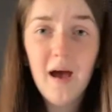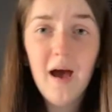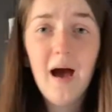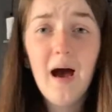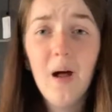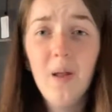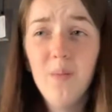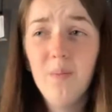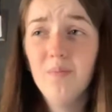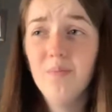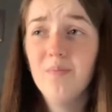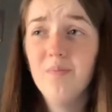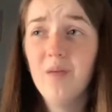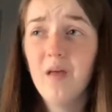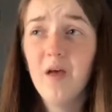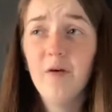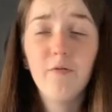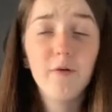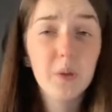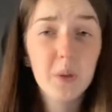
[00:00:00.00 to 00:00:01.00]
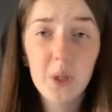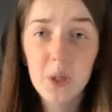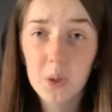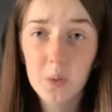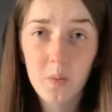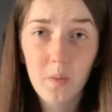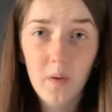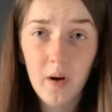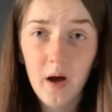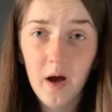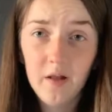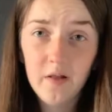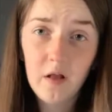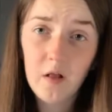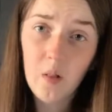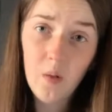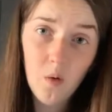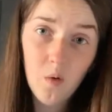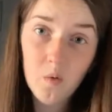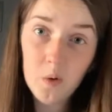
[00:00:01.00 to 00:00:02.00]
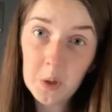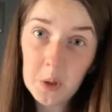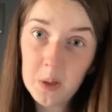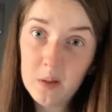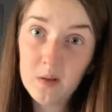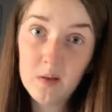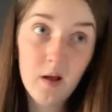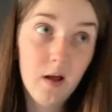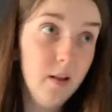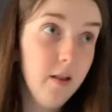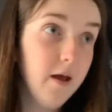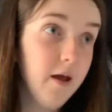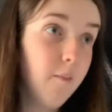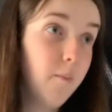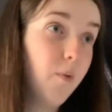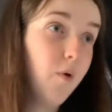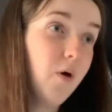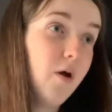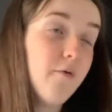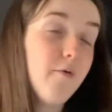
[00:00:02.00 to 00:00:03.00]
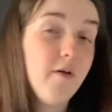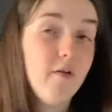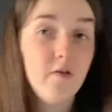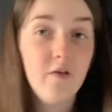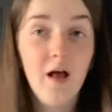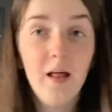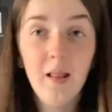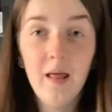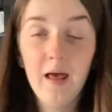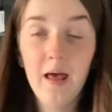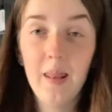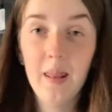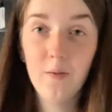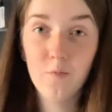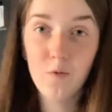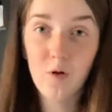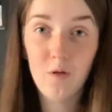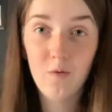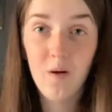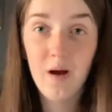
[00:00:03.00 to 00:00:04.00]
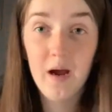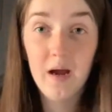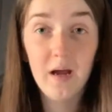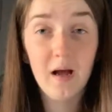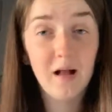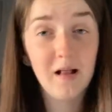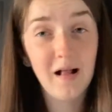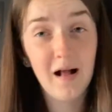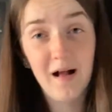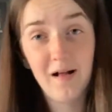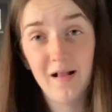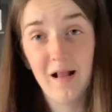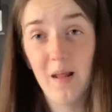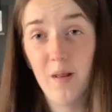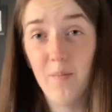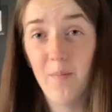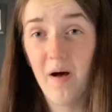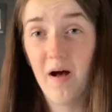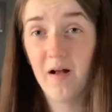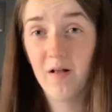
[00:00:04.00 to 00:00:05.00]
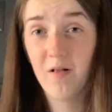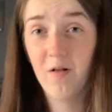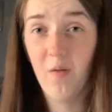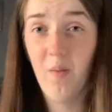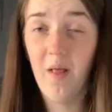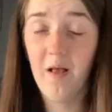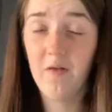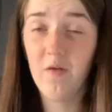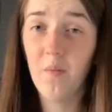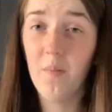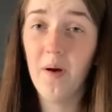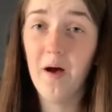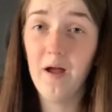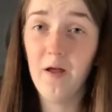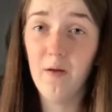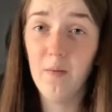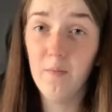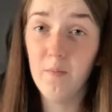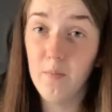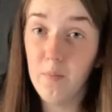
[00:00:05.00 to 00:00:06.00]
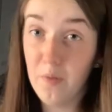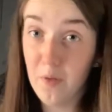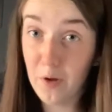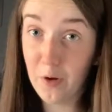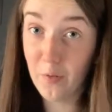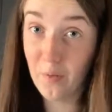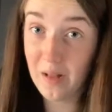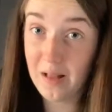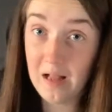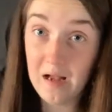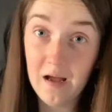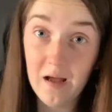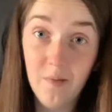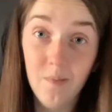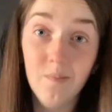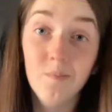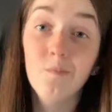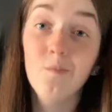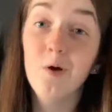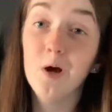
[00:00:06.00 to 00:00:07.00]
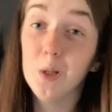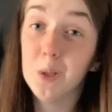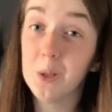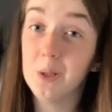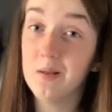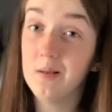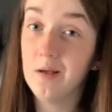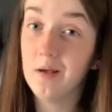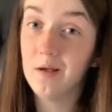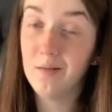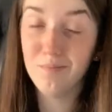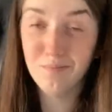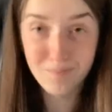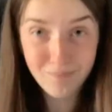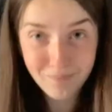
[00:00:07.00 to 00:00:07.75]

And if I change my mind, I can always just sell it. But if I sell it and then regret it, I can't get it back unless I buy it new again, which is like...